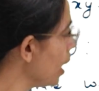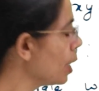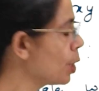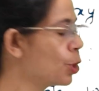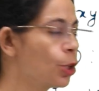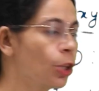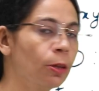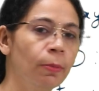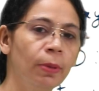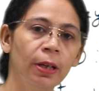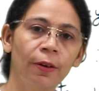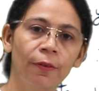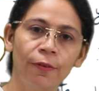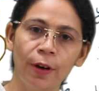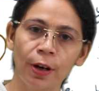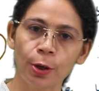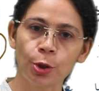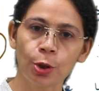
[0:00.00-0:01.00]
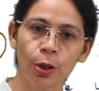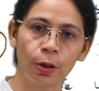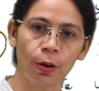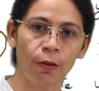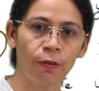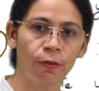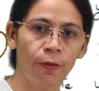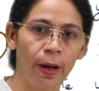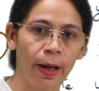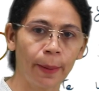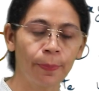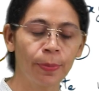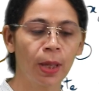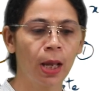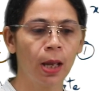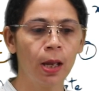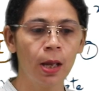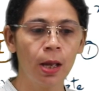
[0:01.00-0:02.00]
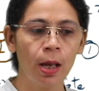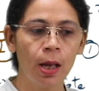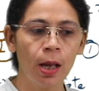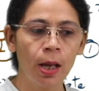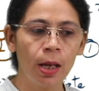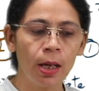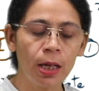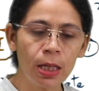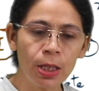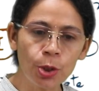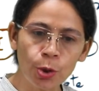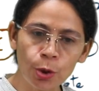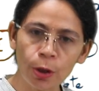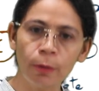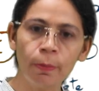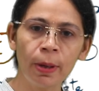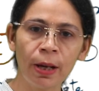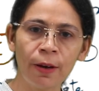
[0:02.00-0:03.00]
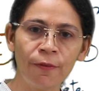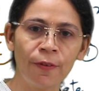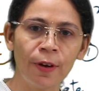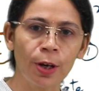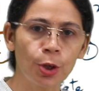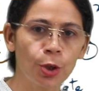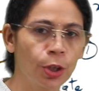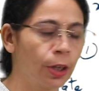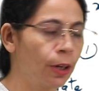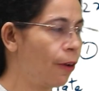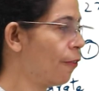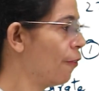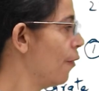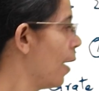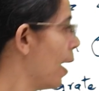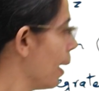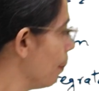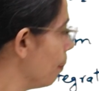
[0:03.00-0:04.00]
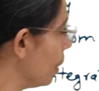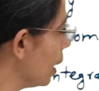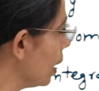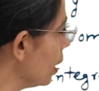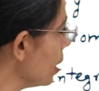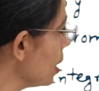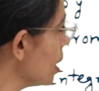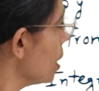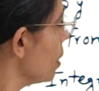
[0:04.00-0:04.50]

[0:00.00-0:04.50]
it should be a function of y. It should be a function of y because